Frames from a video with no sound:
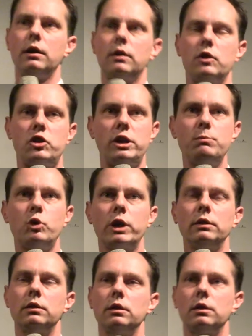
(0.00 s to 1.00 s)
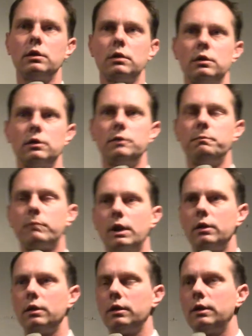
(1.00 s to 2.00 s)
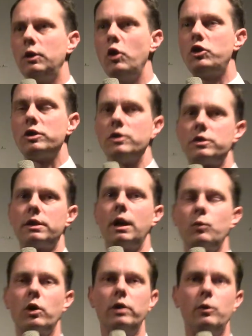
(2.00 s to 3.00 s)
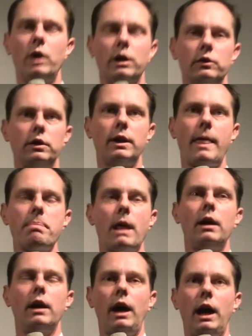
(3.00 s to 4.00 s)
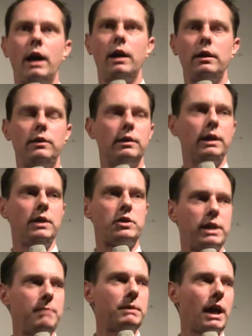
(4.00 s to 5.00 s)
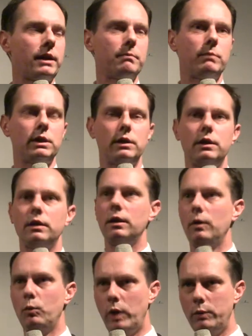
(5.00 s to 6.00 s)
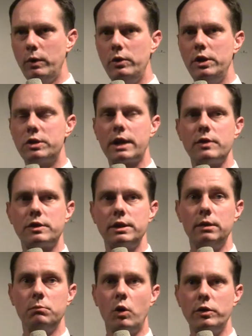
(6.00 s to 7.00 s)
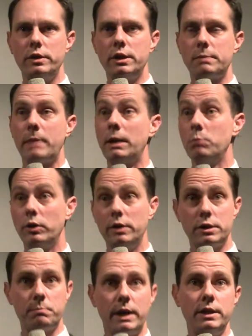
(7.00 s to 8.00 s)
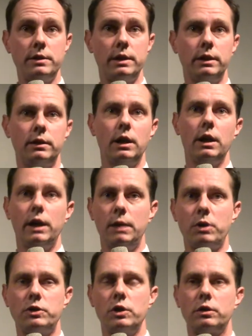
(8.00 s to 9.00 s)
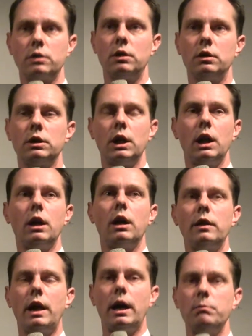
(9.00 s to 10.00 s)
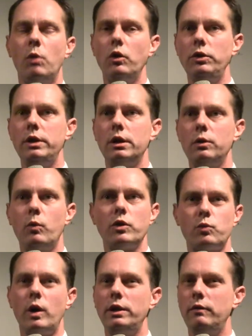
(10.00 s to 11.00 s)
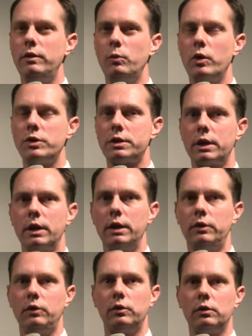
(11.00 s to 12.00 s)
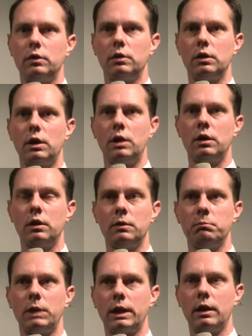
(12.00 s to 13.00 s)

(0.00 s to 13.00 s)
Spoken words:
Stimmungen, notions that were around. And it seemed like when we were discussing modernism and modernist painting in particular, that Mondrian was one of the worst guys. And